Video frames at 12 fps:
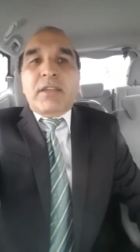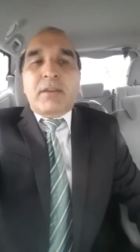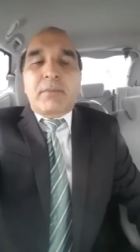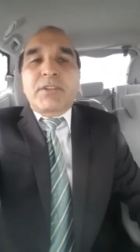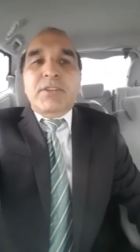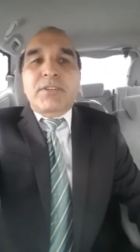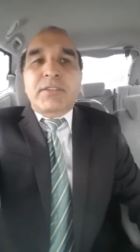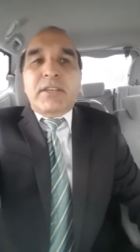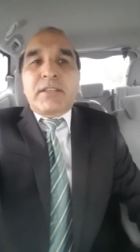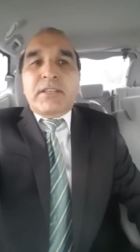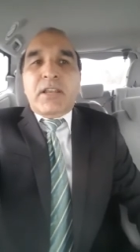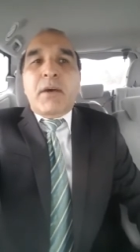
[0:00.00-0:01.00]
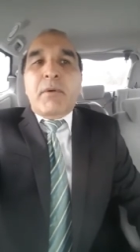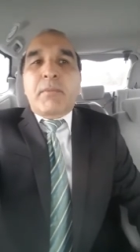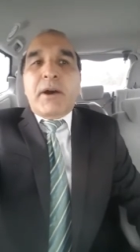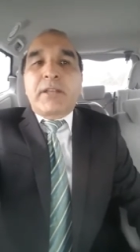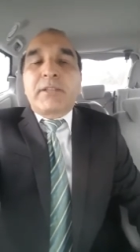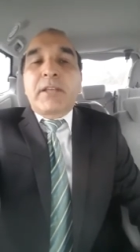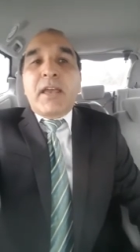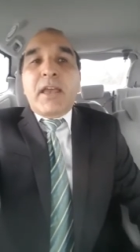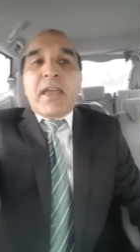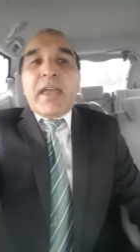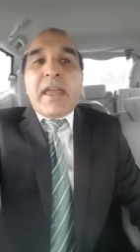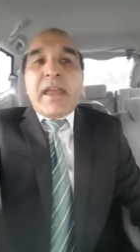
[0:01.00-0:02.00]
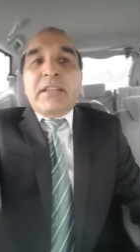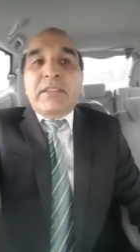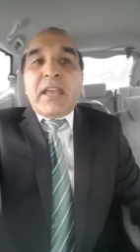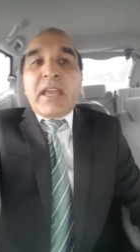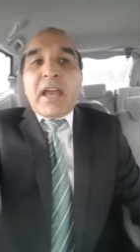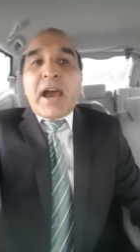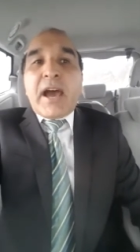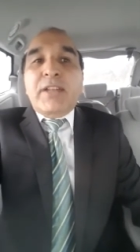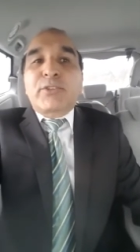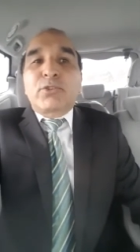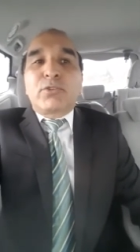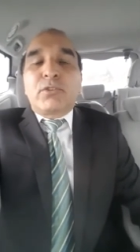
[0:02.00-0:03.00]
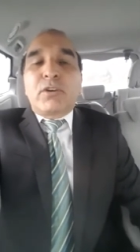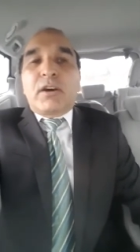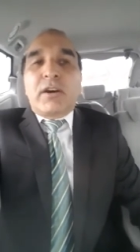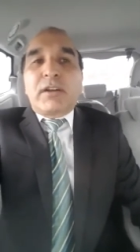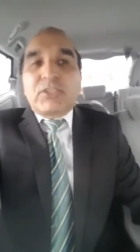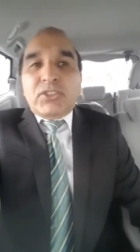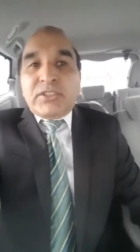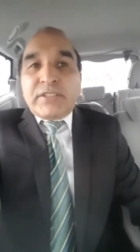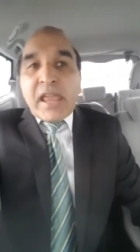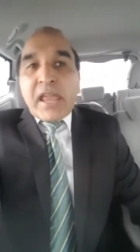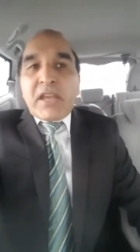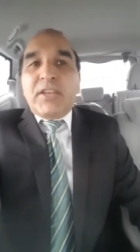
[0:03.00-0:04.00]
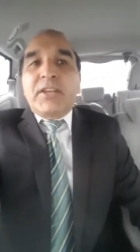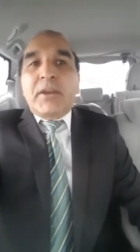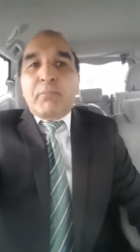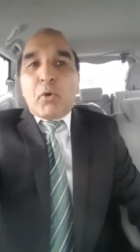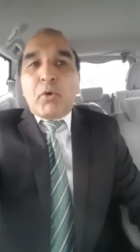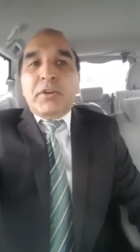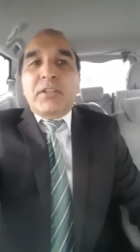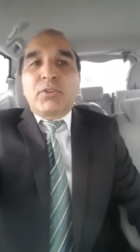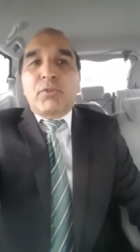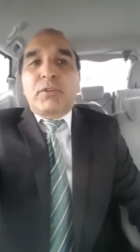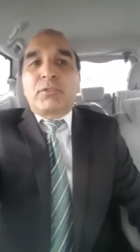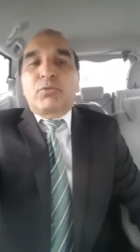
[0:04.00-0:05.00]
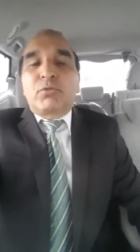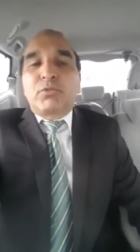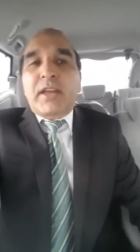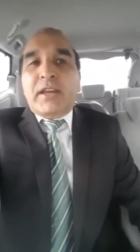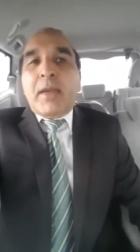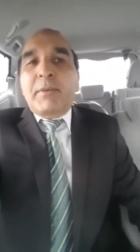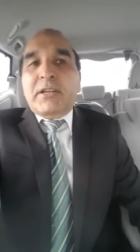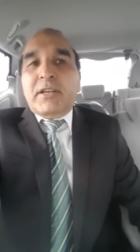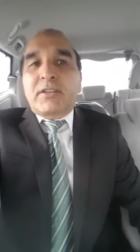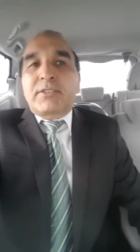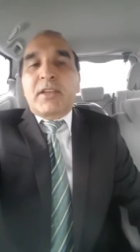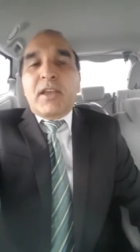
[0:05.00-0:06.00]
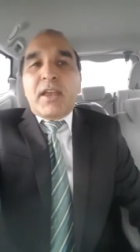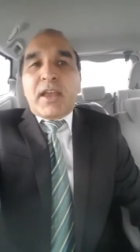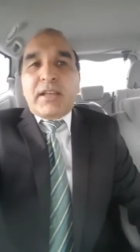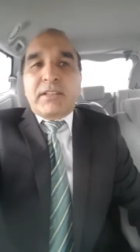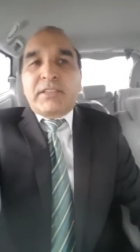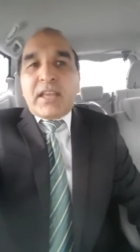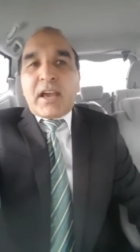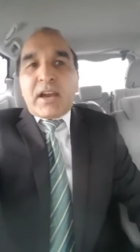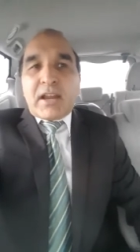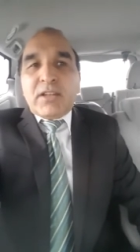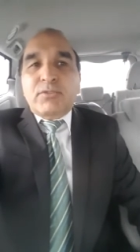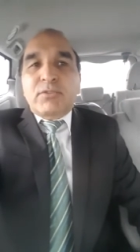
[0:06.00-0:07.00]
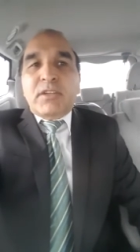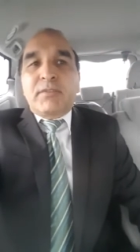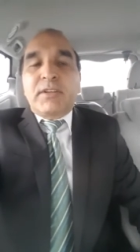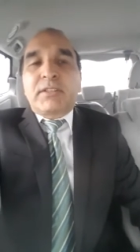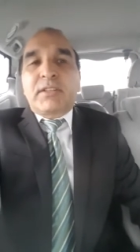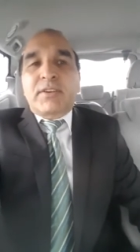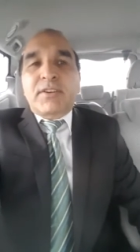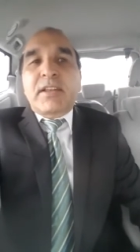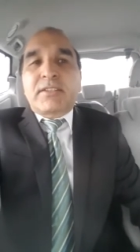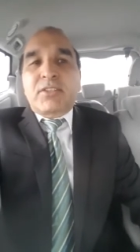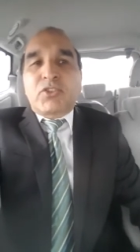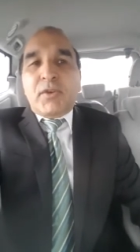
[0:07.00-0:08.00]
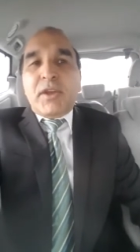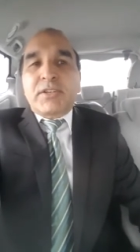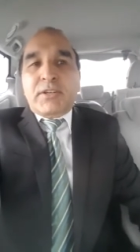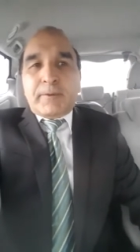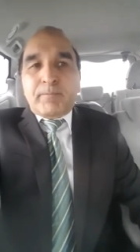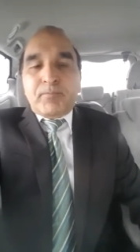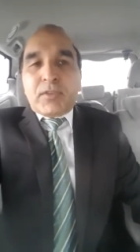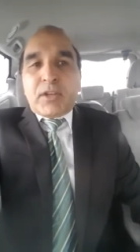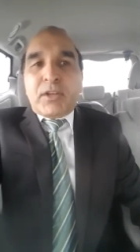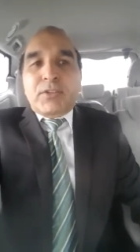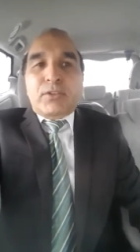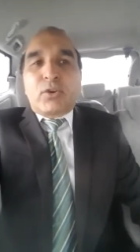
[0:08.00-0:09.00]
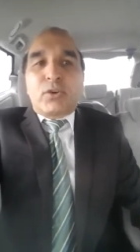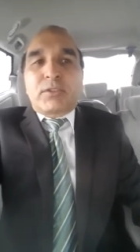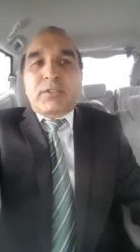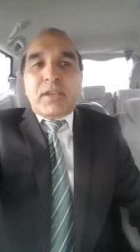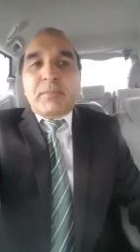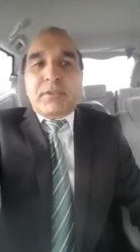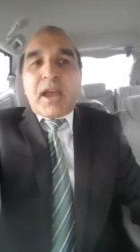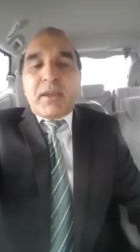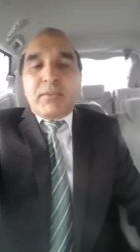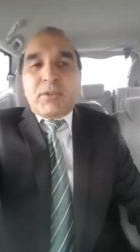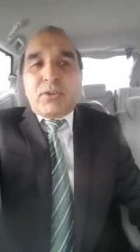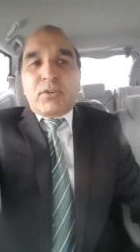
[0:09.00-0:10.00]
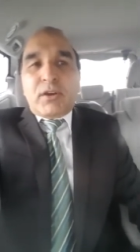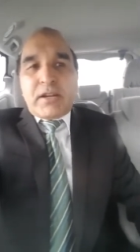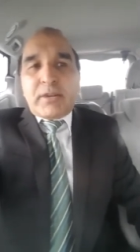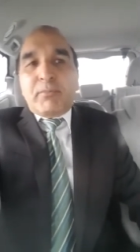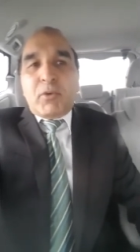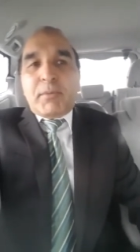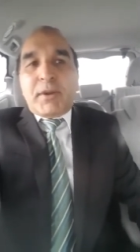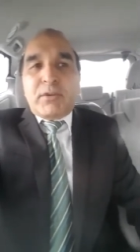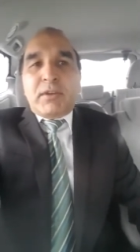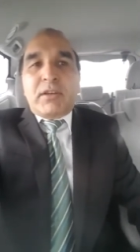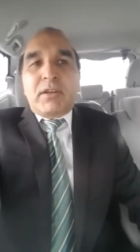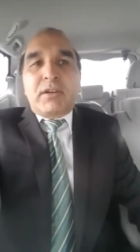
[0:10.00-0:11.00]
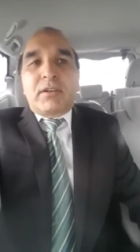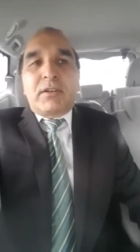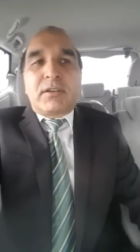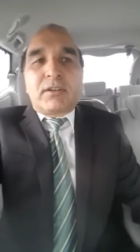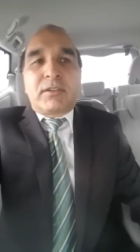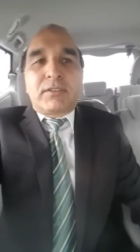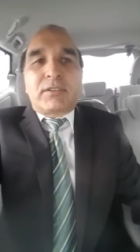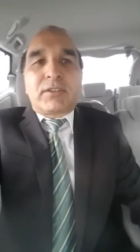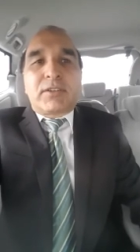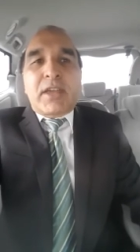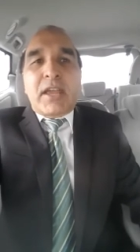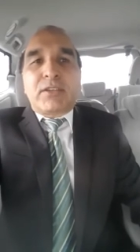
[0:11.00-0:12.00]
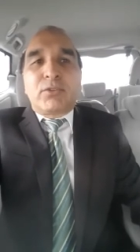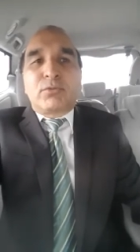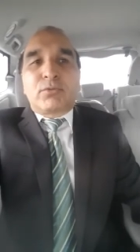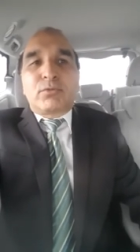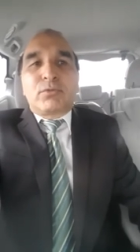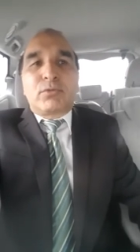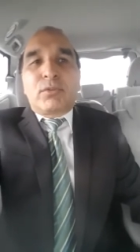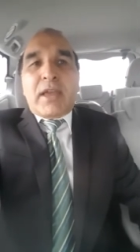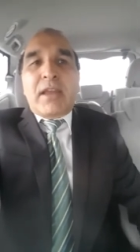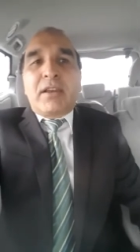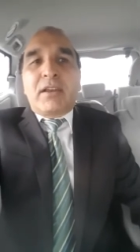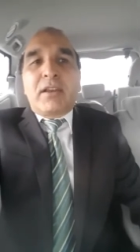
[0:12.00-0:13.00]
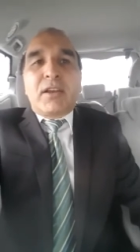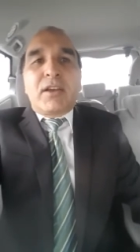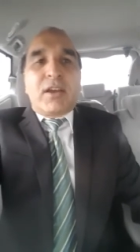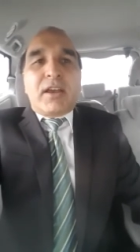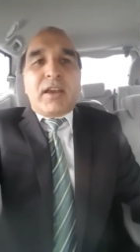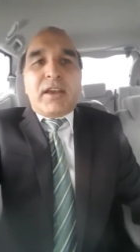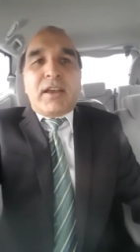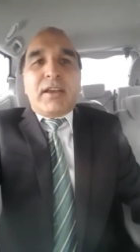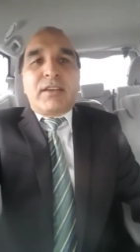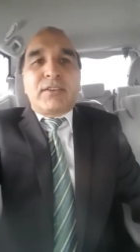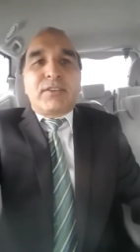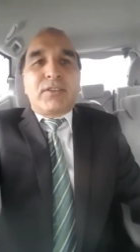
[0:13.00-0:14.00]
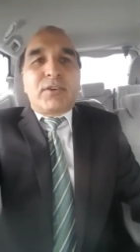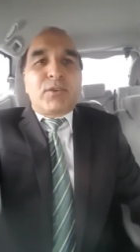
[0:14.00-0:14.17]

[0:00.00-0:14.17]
commissions in Islamabad, and they also daily reporting to their capitals, and they are also giving the real situation. So sometime, a diplomat will take you to hell and